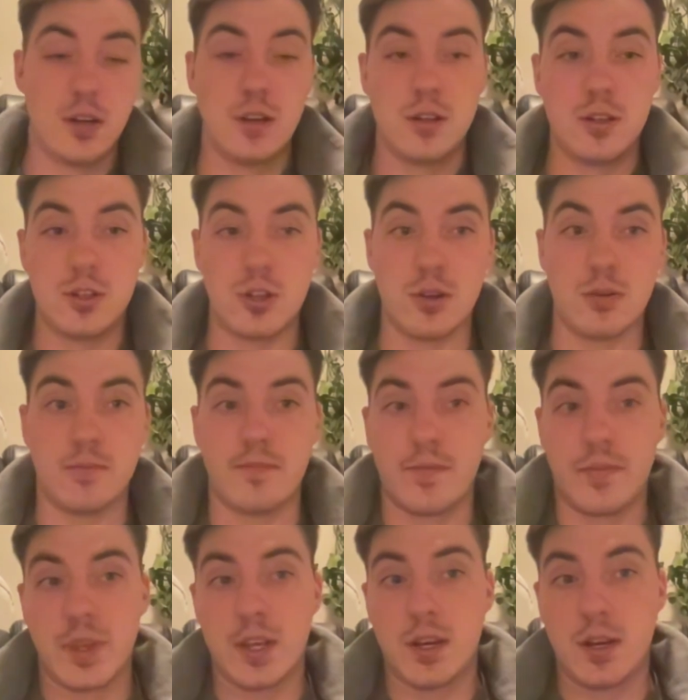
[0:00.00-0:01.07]
So
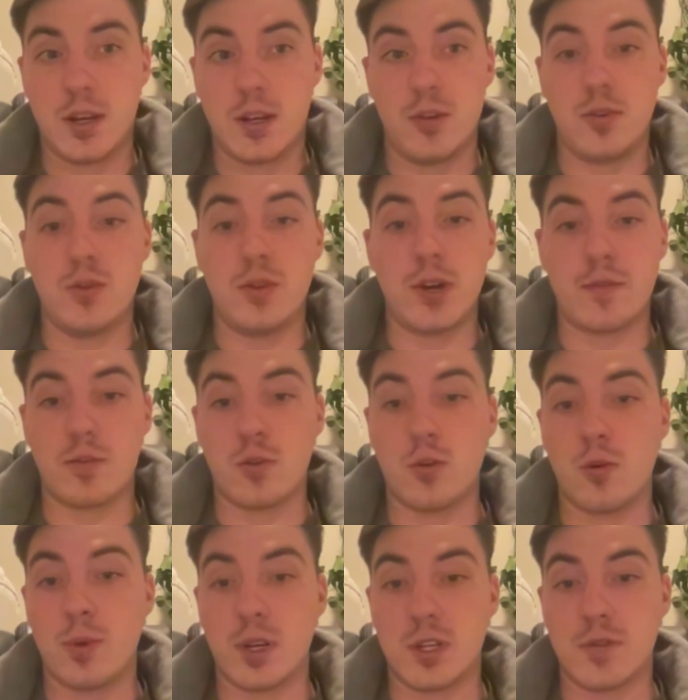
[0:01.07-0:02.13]
you do that for a whole
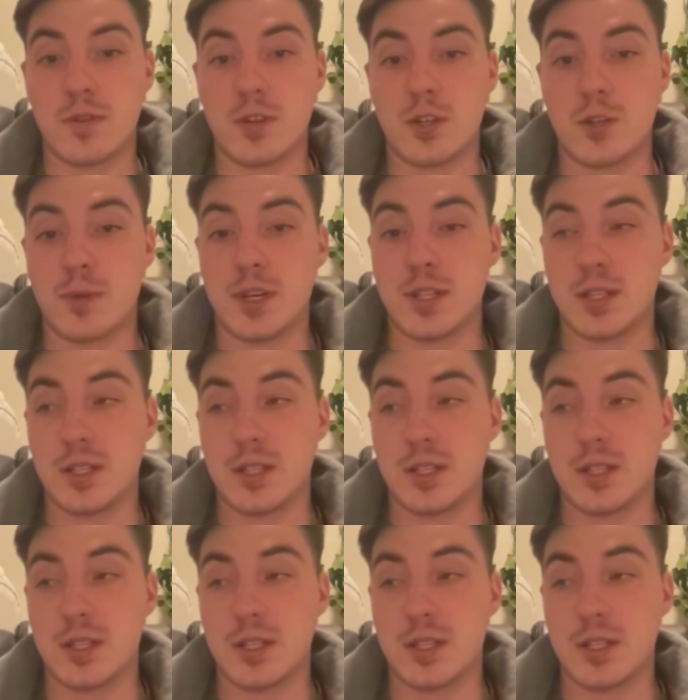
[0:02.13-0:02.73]
bunch of other spaces.